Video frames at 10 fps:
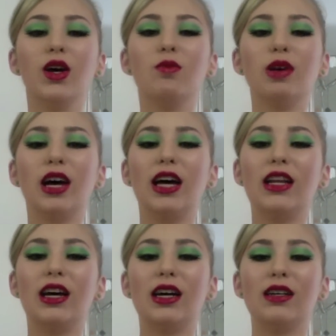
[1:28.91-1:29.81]
but
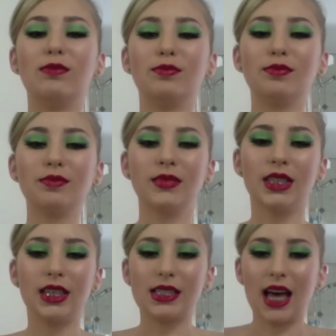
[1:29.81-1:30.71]

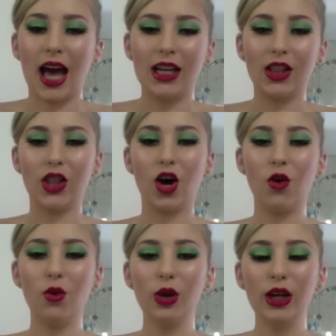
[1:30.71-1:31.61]
it's kind of low.